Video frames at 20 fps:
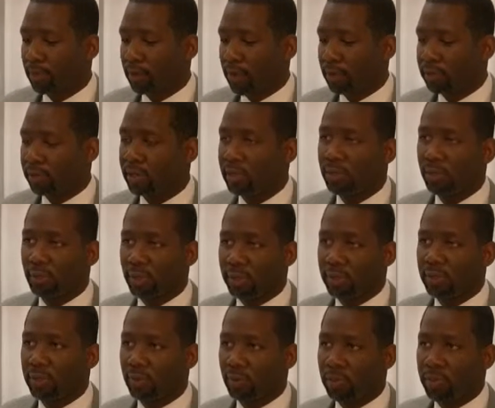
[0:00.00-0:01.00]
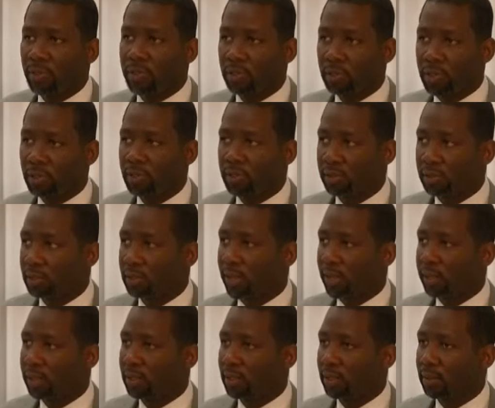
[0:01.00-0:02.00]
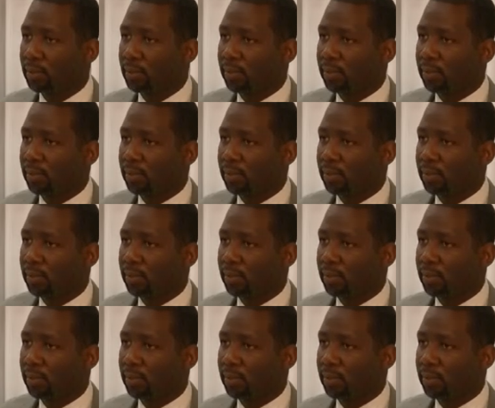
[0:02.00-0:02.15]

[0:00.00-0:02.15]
are dealing with a change in society.